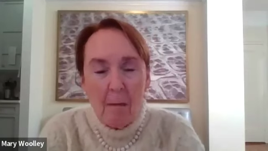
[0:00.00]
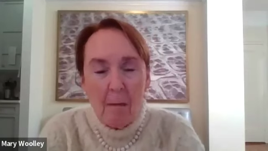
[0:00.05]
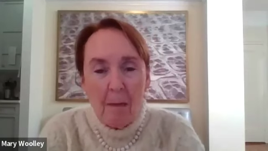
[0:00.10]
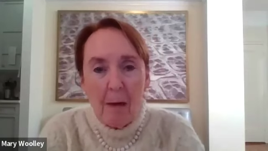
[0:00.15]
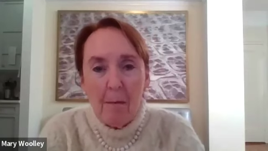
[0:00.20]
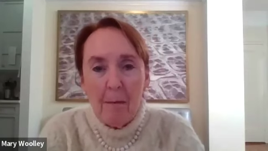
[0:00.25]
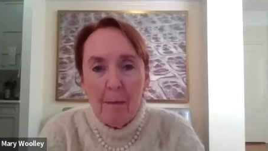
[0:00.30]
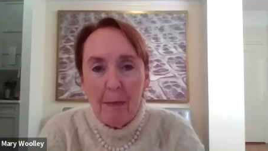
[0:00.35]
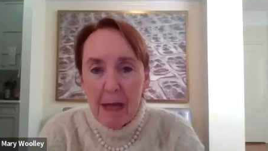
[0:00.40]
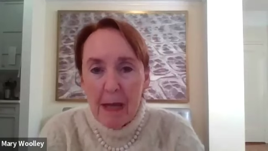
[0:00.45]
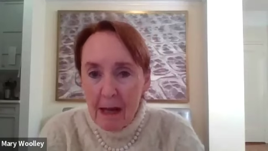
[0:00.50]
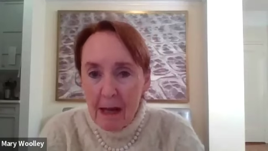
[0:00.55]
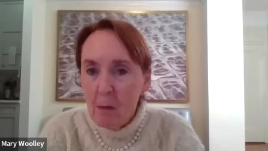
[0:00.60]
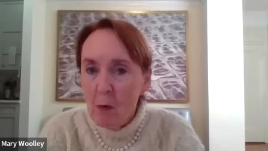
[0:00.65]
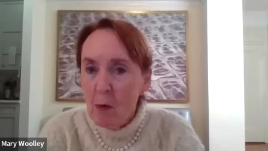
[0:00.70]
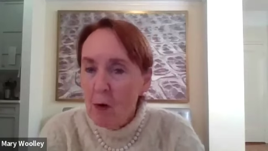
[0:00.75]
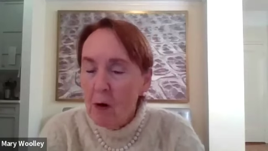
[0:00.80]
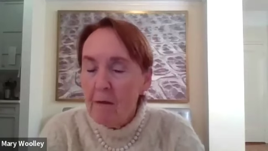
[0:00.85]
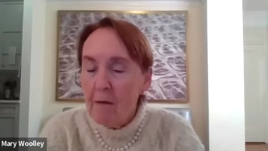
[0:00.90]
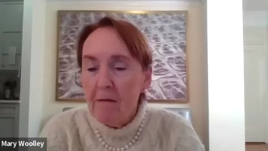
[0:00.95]
about being
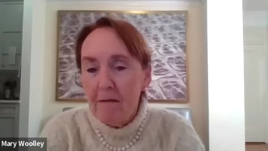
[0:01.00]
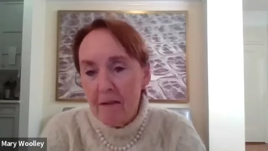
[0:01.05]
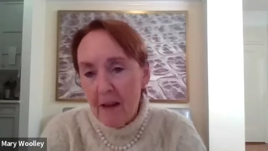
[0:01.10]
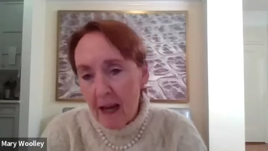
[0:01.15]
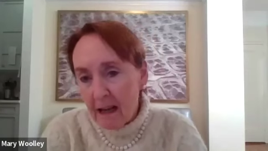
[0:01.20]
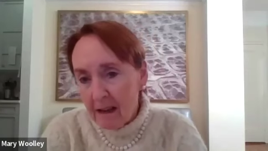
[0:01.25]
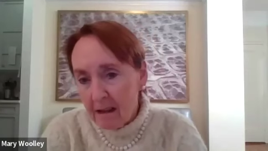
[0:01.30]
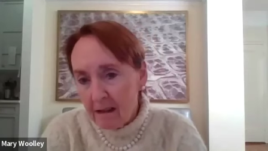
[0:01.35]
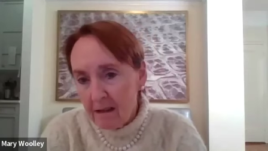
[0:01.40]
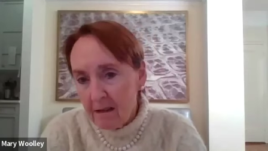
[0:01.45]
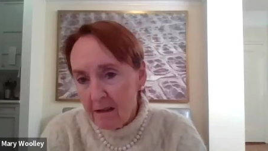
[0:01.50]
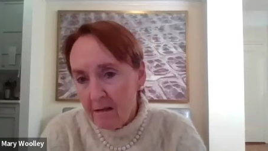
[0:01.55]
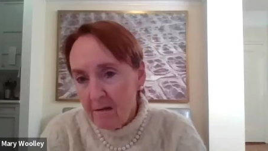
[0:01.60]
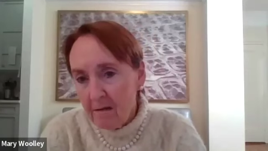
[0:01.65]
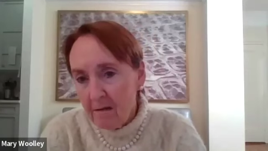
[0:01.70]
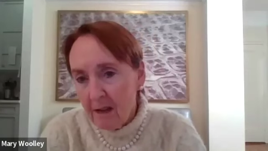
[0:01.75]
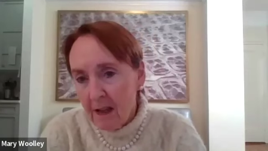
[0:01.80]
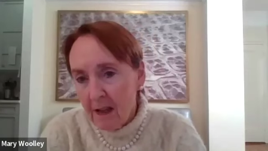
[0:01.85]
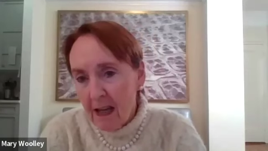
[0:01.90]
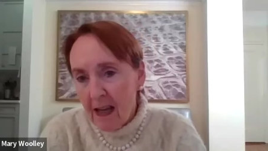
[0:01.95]
more
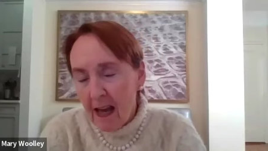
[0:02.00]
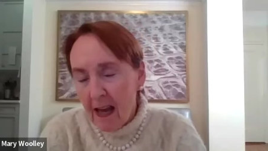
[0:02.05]
effective